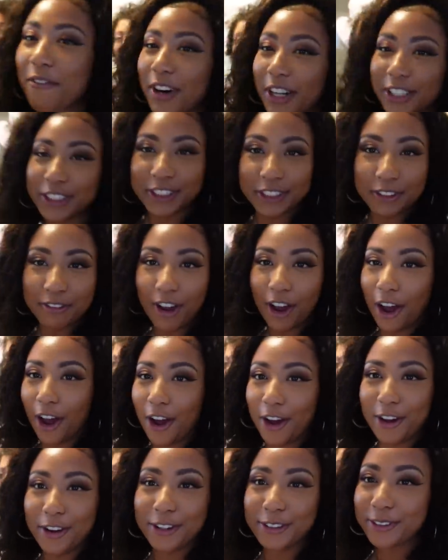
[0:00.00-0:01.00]
First of
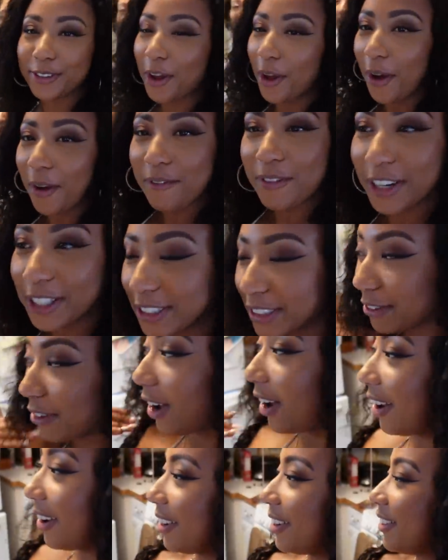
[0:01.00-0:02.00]
all,
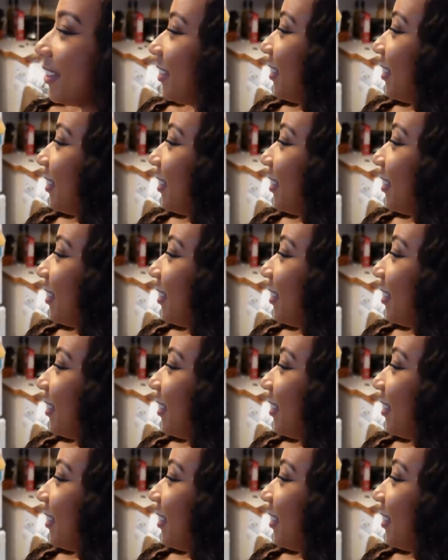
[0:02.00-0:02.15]
no.